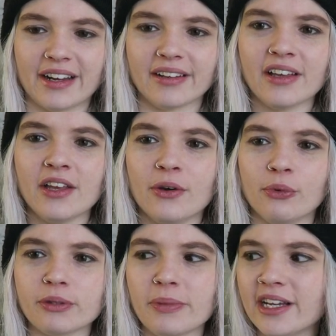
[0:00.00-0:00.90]
And
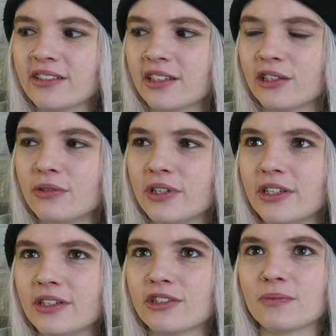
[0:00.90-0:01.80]
with Max and
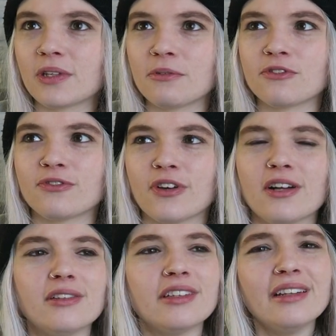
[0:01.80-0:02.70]
Chloe, it sometimes
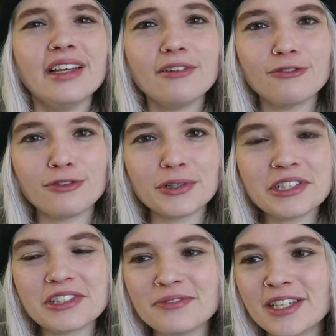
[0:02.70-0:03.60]
felt a little
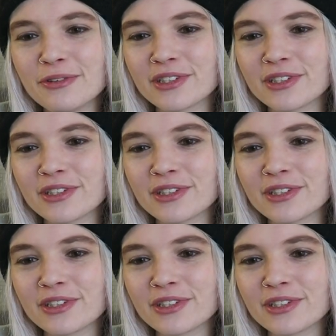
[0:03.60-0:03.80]
forced to me.